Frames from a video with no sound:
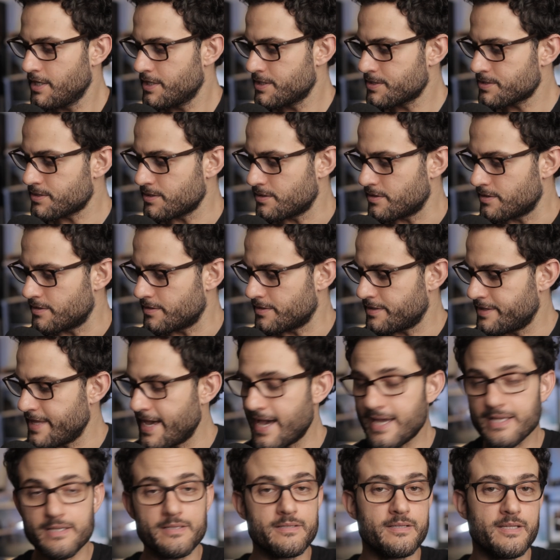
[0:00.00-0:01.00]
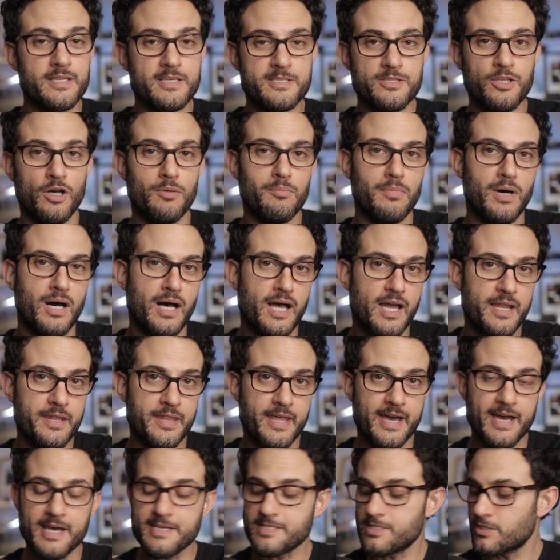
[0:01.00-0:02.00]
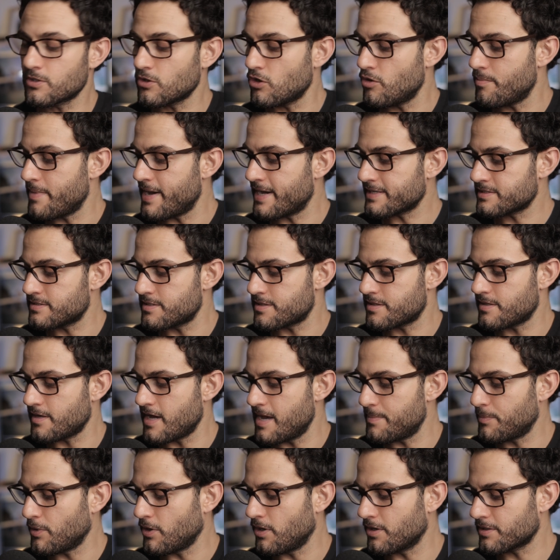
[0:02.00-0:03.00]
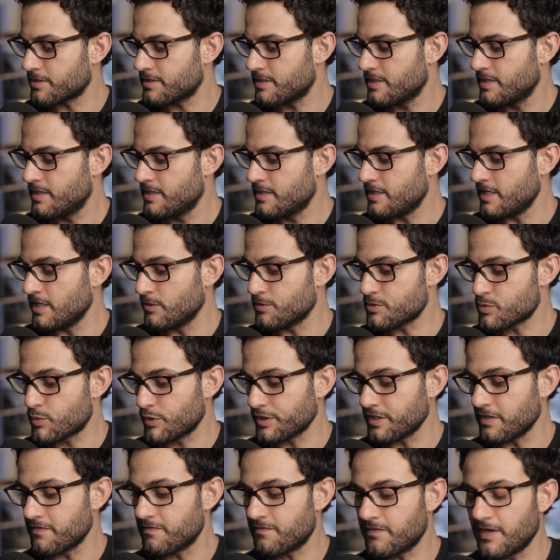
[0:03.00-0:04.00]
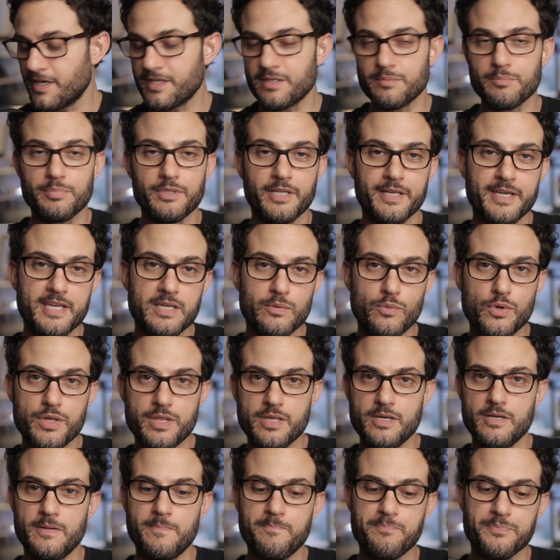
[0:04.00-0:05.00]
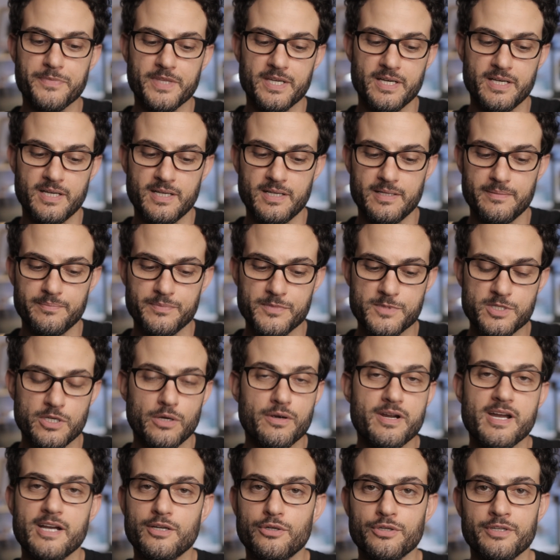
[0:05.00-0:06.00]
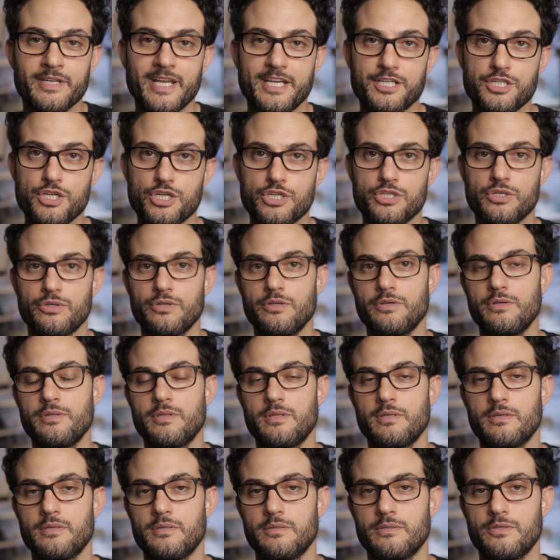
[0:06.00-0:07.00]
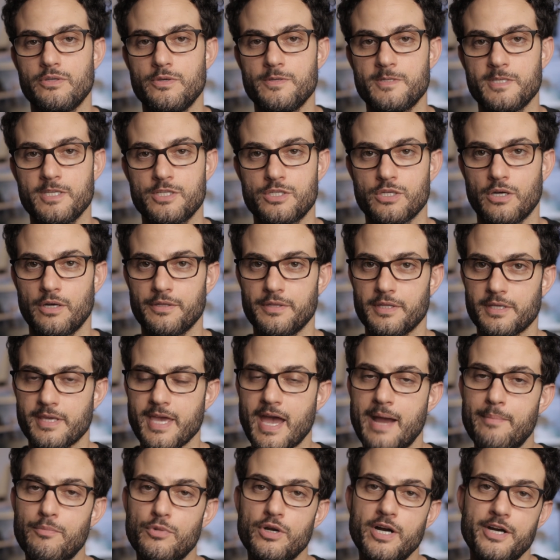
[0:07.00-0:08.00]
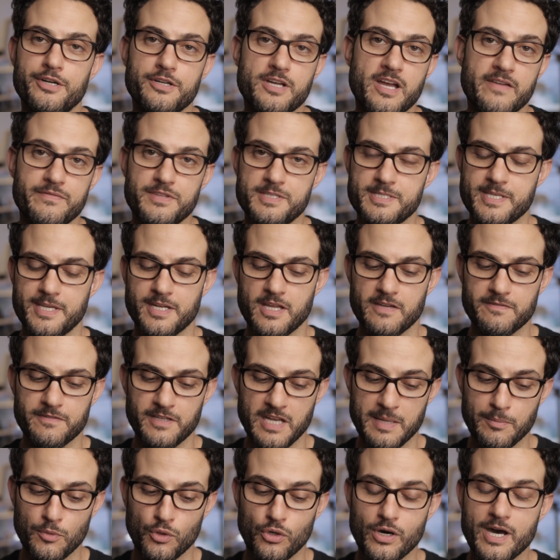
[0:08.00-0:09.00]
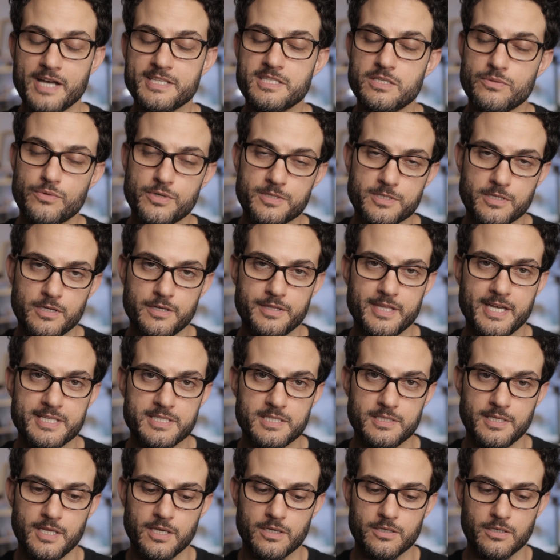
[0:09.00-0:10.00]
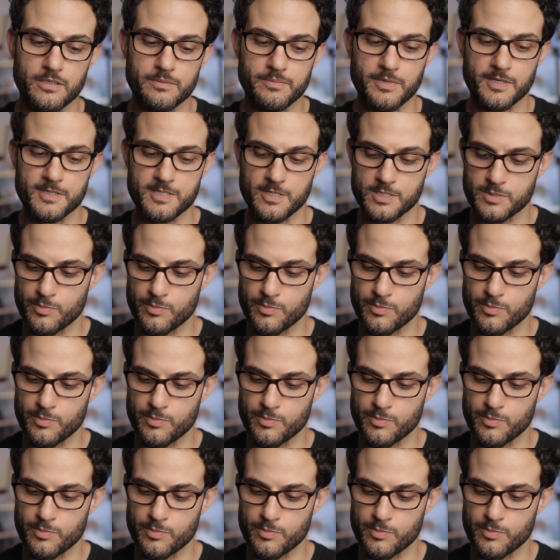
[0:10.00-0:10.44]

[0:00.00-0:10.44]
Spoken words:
So that is not mine. That has to go back to Thighpock. It was really fun playing with it. Sorry, I couldn't actually show you the usage on the camera. I don't have the ZF anymore. I had to return that to Nikon because I